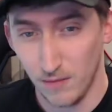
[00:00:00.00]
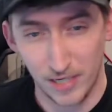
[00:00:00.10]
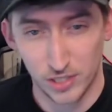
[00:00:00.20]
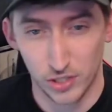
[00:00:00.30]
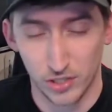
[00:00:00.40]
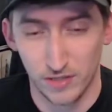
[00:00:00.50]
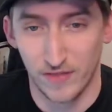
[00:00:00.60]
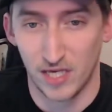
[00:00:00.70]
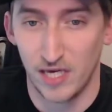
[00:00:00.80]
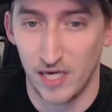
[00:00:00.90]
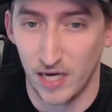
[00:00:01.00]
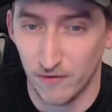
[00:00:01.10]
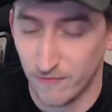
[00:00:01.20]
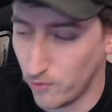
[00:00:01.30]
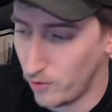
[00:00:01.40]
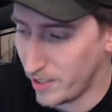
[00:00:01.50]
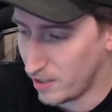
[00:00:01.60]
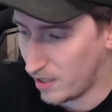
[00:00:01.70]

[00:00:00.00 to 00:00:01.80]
make sure you leave the key out for me.